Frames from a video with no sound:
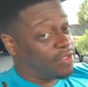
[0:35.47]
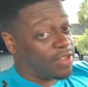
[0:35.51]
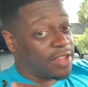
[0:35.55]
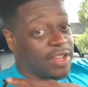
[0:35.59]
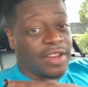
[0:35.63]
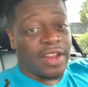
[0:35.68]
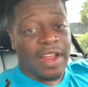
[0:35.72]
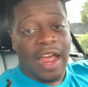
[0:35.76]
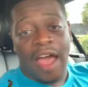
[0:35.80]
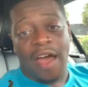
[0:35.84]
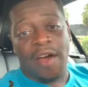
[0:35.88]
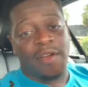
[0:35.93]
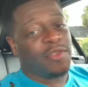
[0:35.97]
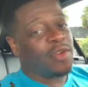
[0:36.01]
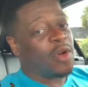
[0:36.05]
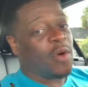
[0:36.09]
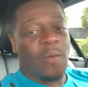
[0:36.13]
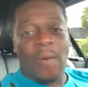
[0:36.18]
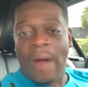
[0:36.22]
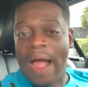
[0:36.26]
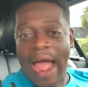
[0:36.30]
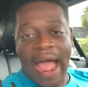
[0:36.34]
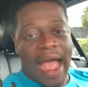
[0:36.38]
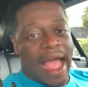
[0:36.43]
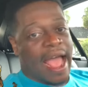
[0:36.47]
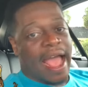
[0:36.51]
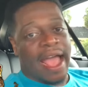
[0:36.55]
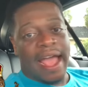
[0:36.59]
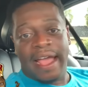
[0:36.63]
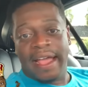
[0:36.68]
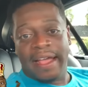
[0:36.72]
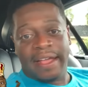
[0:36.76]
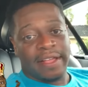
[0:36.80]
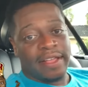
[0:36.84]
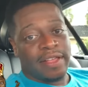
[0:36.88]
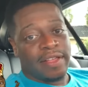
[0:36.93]
I don't know
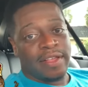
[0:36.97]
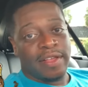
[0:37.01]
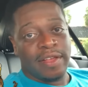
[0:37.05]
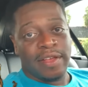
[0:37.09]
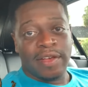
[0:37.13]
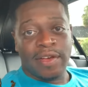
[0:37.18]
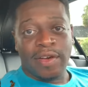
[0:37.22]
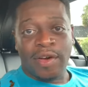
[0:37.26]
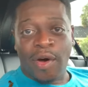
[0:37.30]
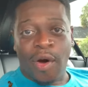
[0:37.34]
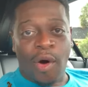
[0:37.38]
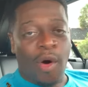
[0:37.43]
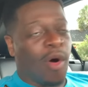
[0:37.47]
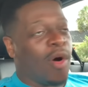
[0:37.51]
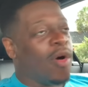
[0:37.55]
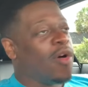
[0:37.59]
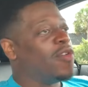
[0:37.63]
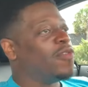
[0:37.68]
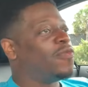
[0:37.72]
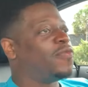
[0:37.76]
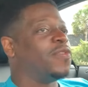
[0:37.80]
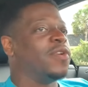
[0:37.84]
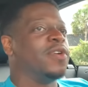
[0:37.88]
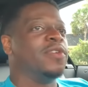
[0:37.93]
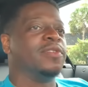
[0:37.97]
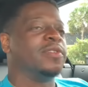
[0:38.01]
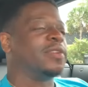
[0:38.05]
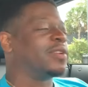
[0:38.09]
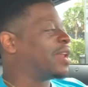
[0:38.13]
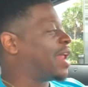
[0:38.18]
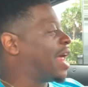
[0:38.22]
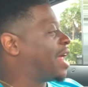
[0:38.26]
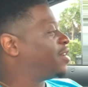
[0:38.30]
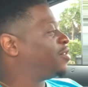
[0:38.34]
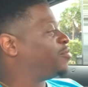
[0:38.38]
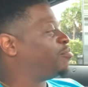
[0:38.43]
why. Old folk,
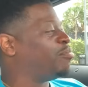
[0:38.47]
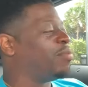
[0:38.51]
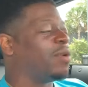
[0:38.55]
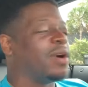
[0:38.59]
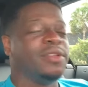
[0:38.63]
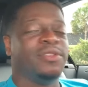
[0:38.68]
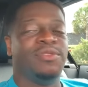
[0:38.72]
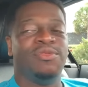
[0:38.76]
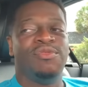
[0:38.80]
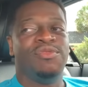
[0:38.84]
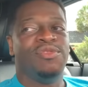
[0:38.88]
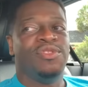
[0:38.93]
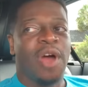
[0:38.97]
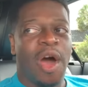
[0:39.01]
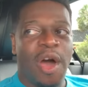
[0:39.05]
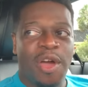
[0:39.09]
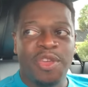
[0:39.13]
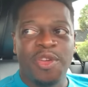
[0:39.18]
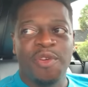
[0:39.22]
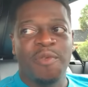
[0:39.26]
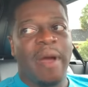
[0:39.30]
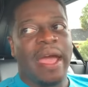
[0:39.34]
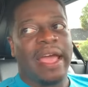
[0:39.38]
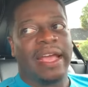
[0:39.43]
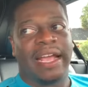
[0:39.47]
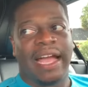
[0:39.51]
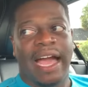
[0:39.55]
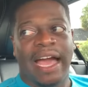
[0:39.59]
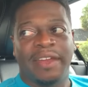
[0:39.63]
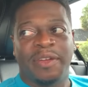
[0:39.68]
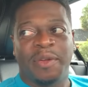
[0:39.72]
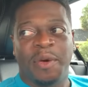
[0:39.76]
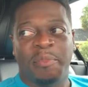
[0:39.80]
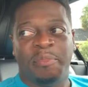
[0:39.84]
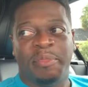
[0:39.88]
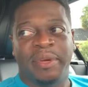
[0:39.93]
boy, you know you ain't
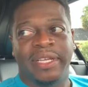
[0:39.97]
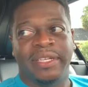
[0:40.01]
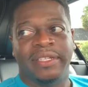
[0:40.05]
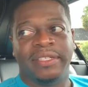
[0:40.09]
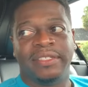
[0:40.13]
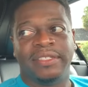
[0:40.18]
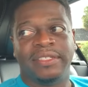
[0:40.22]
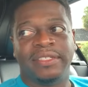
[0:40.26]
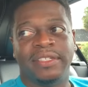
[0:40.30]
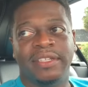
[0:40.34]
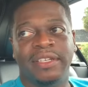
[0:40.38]
got no business.